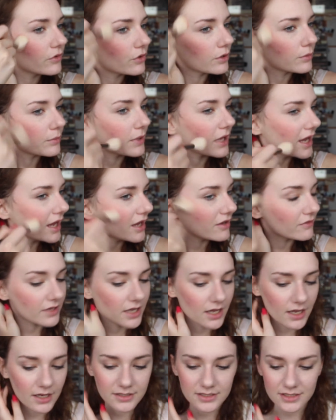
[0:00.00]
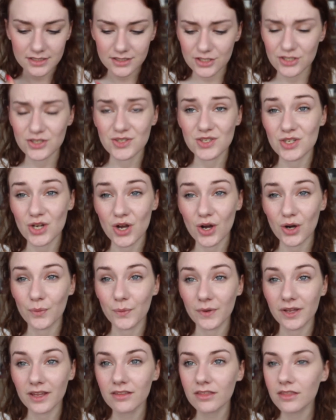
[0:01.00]
I've gone a bit heavy handed to
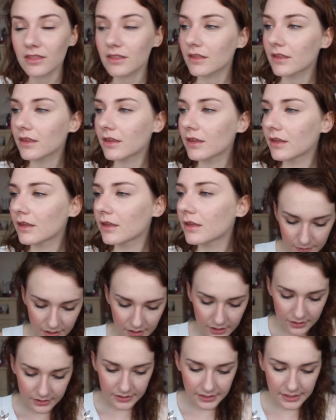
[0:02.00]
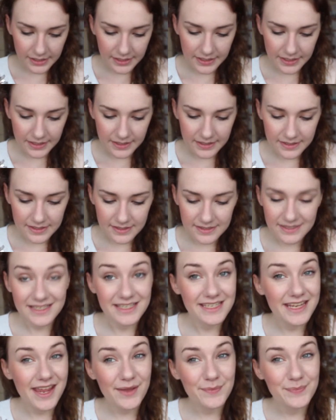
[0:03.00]
start with. Bun is
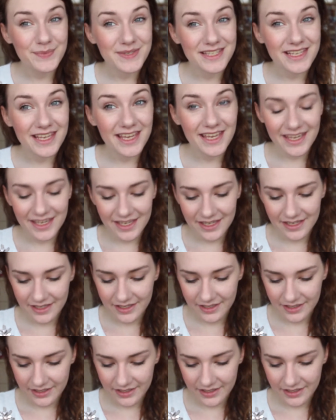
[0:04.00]
Tipsy.